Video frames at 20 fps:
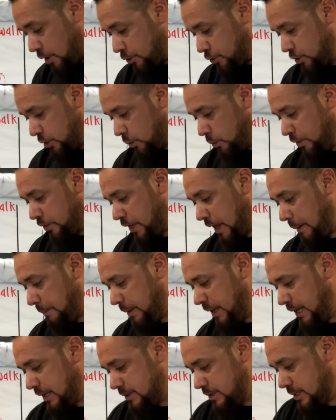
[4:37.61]
So what that
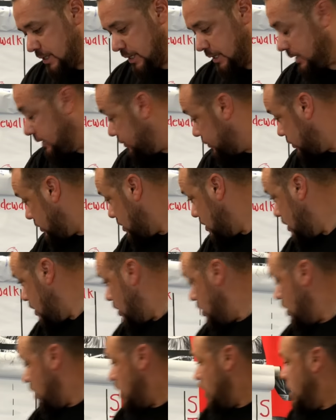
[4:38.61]
means is,
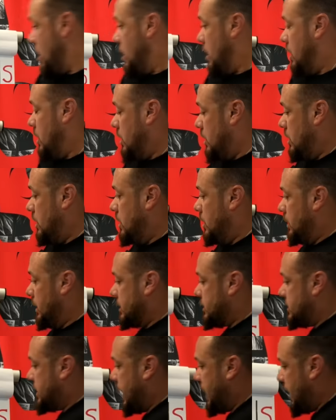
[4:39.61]

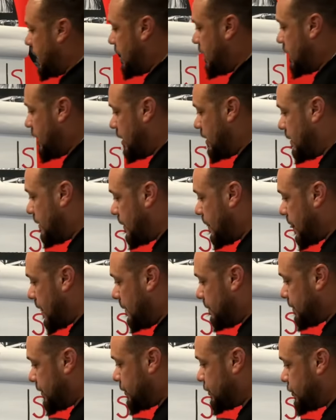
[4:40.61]
let's say
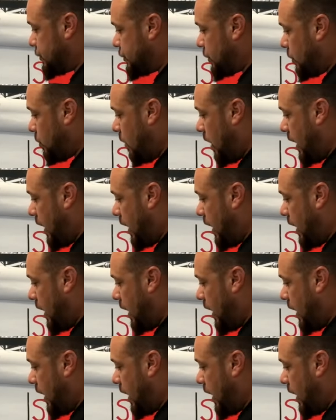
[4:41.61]
this is your